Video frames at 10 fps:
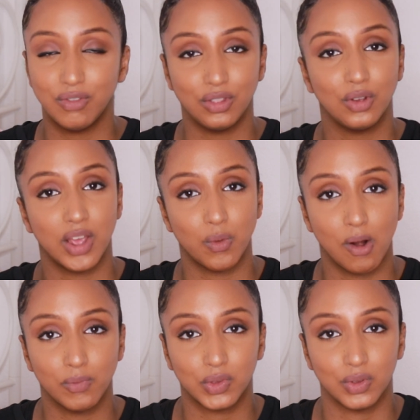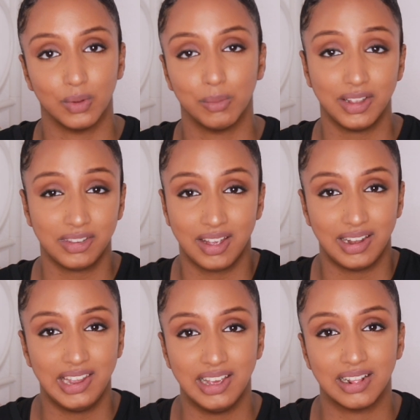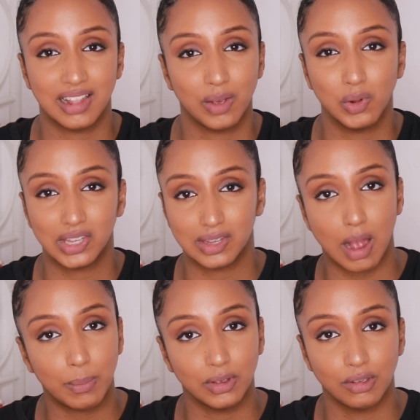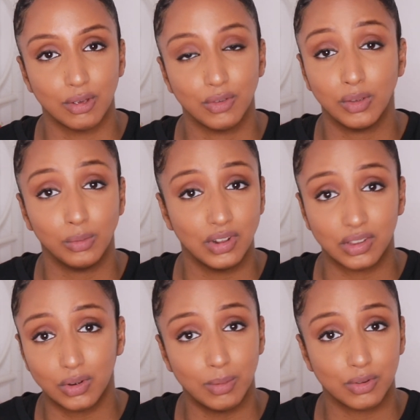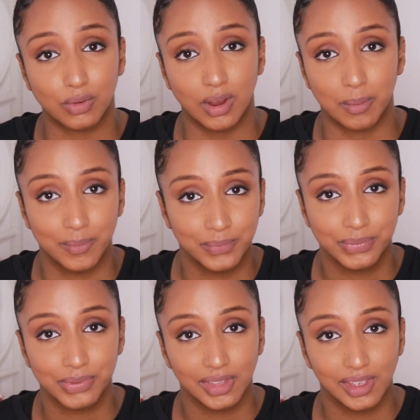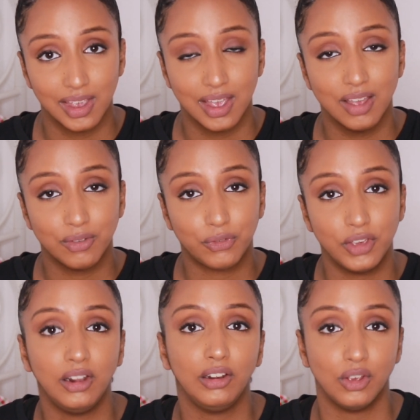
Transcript: though they want to. But it's not illegal. Like, what's stopping you? If you want to scream, scream. Feel